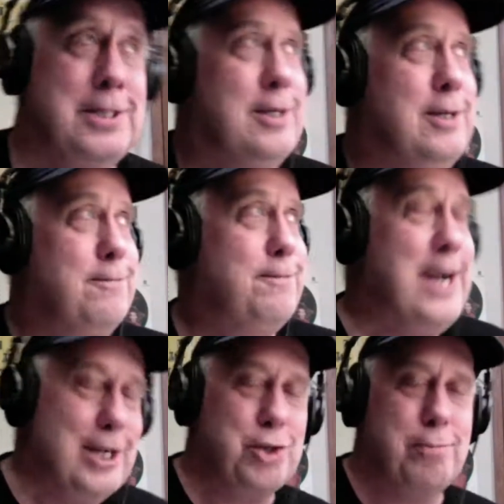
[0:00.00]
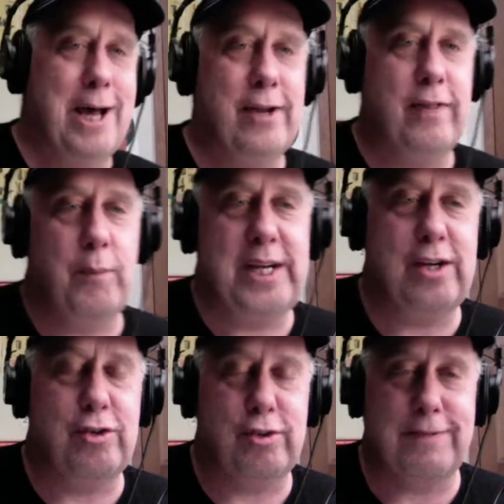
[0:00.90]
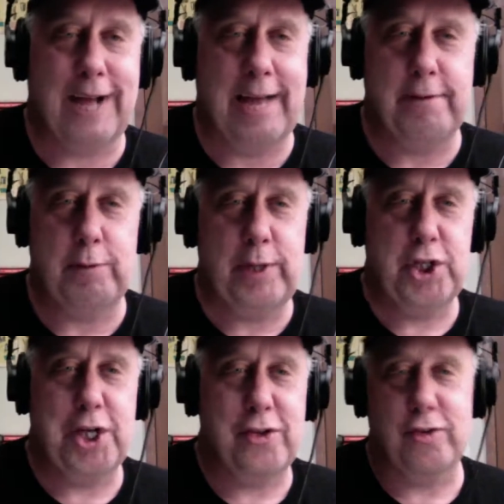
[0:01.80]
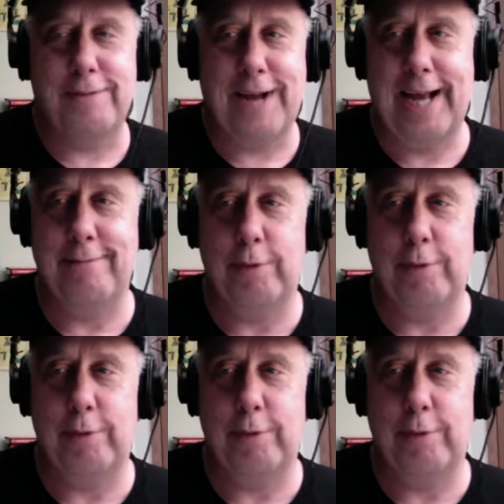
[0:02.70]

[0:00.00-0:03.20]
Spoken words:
financial model that we need to survive, and we shall survive,